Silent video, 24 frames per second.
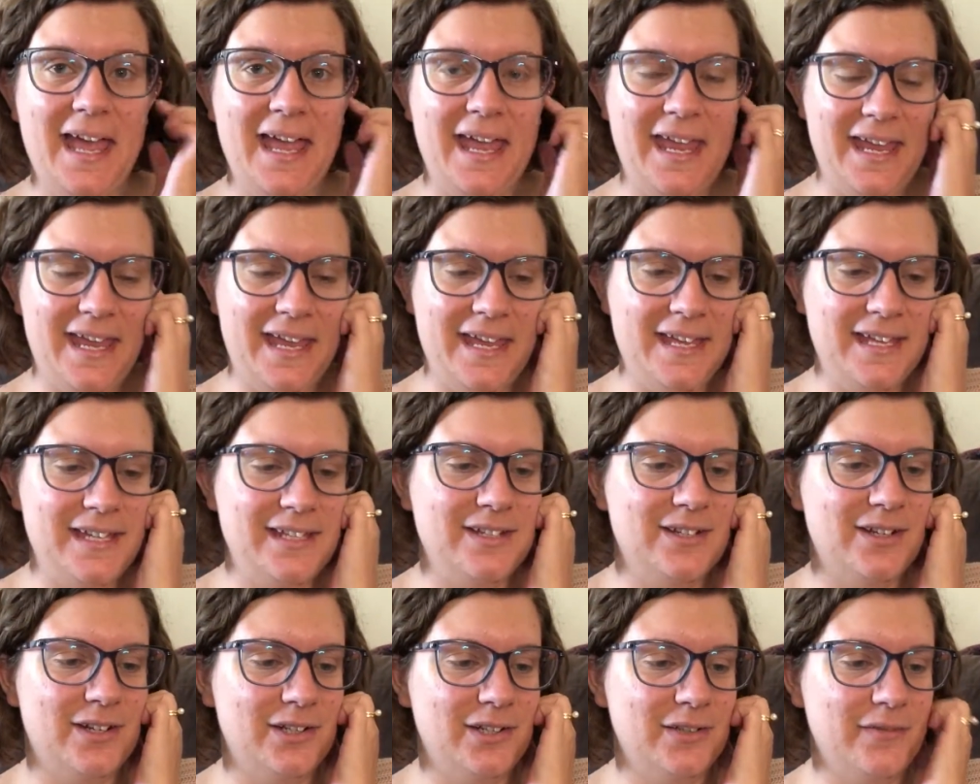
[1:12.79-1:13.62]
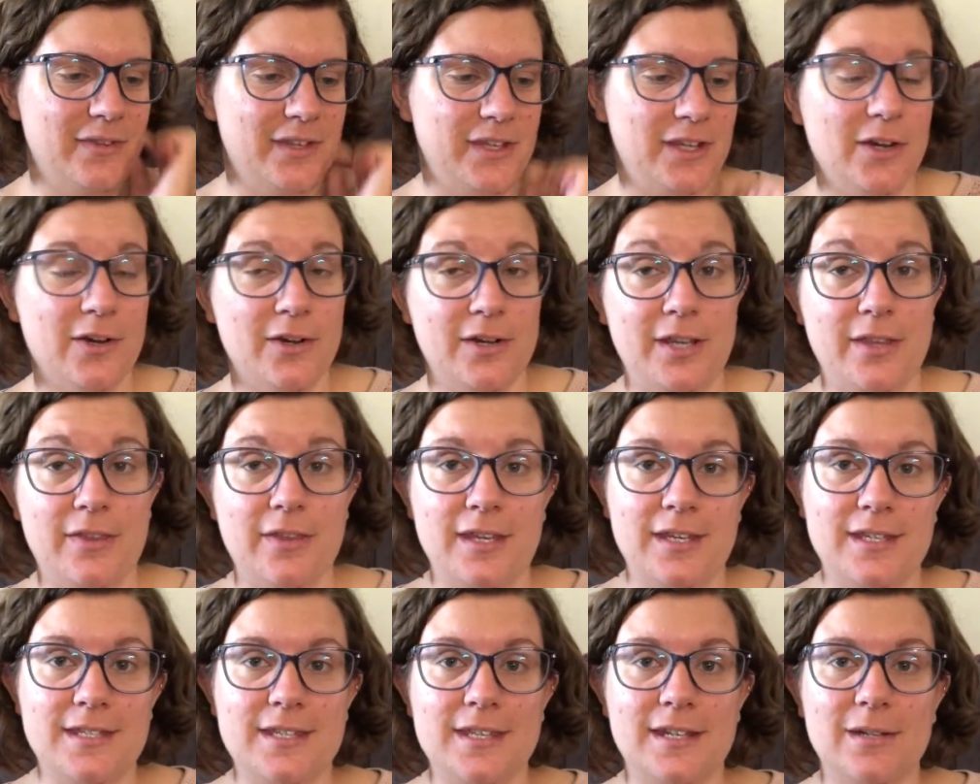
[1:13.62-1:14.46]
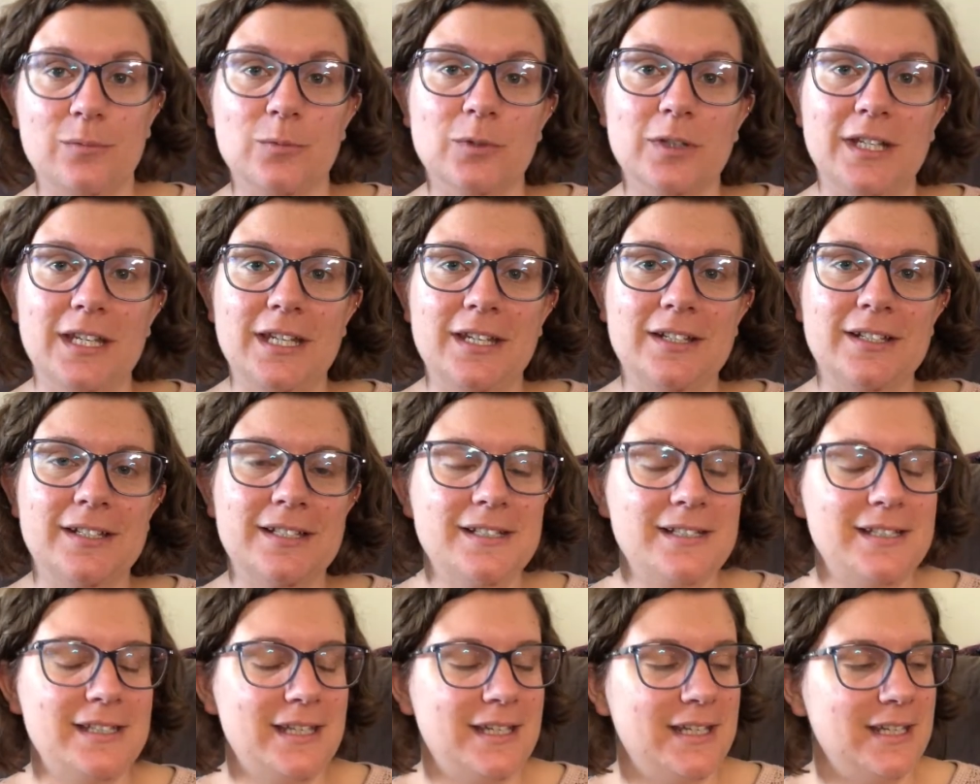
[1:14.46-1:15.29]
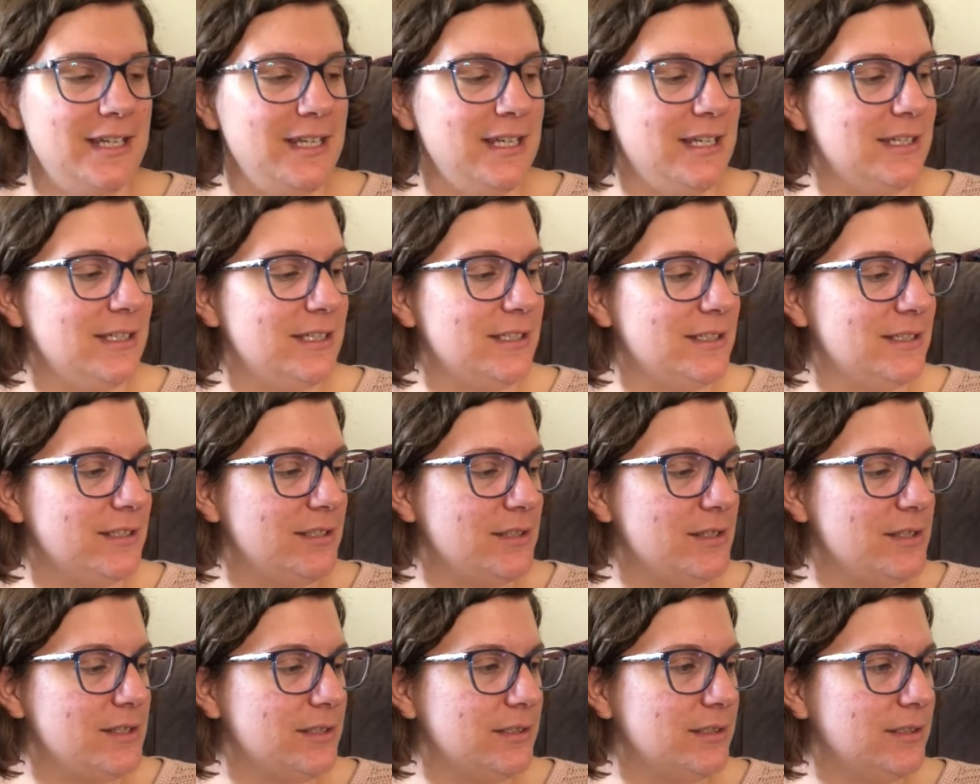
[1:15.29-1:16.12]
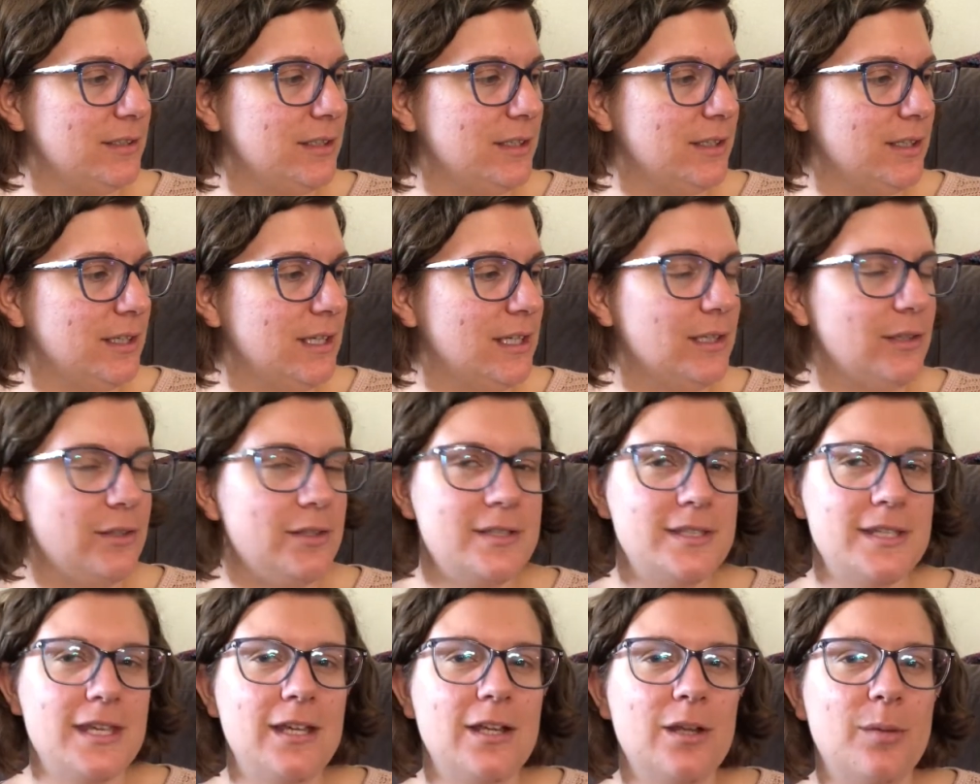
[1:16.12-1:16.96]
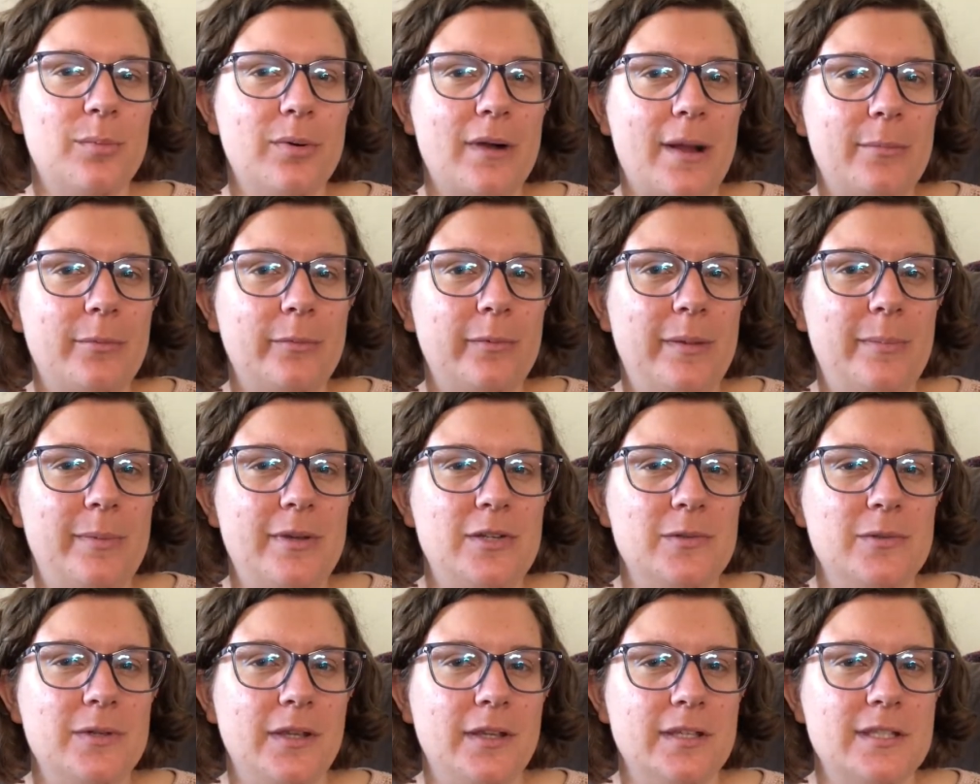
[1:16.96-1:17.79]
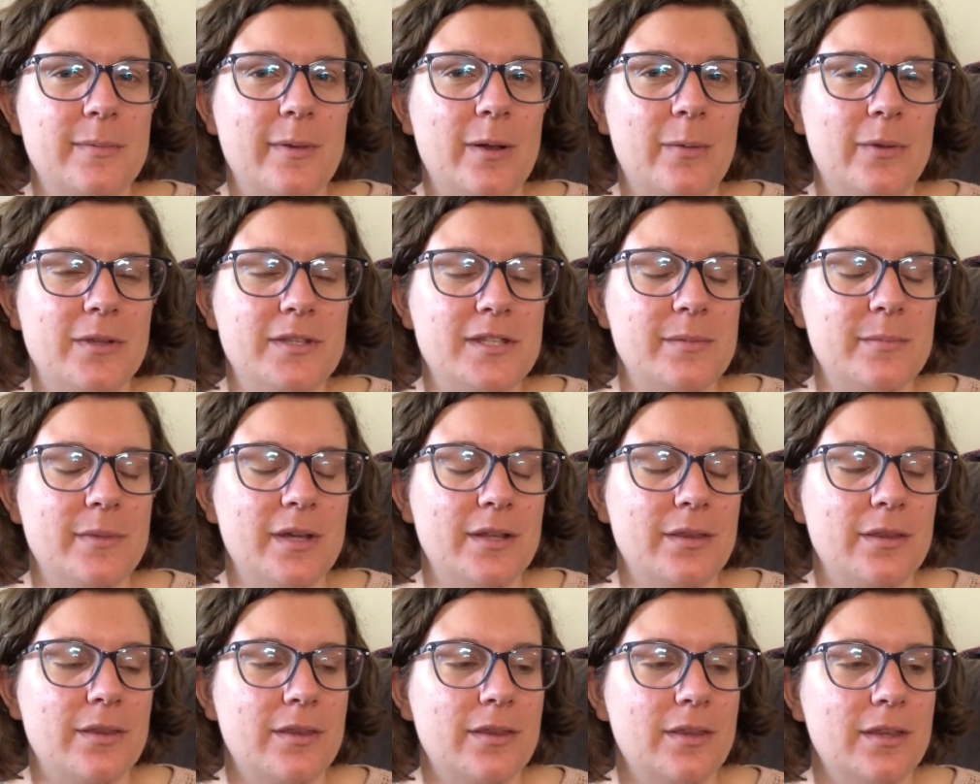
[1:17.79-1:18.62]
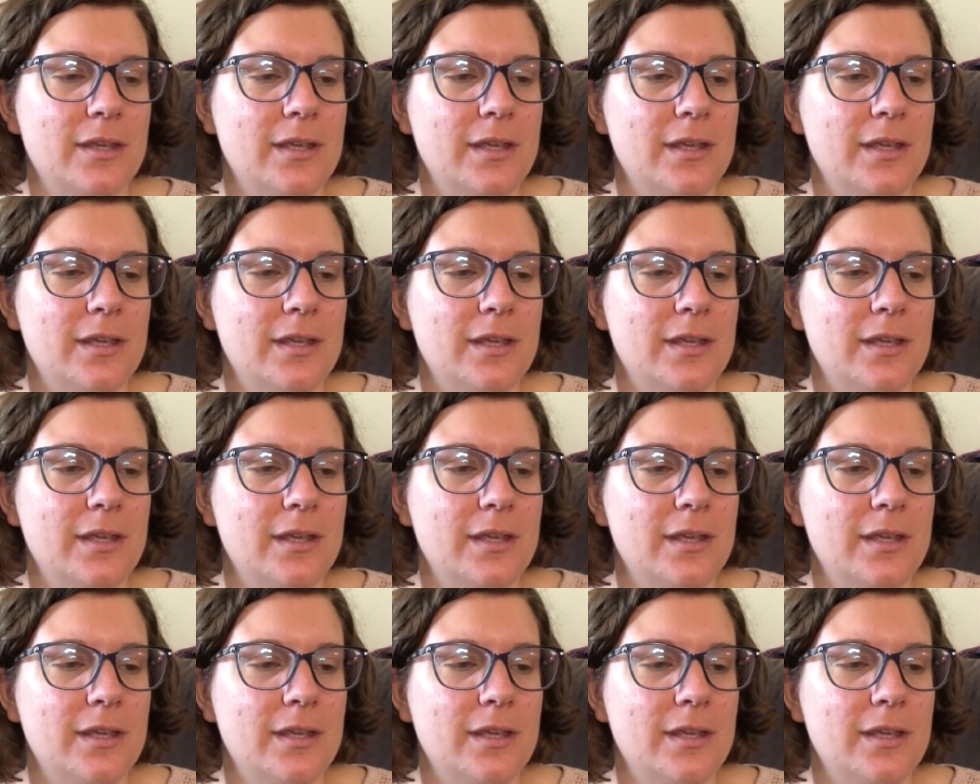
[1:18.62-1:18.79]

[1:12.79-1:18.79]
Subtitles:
and all of the yarny things that I'm working on. And it looks like I'll probably be doing this about once a month.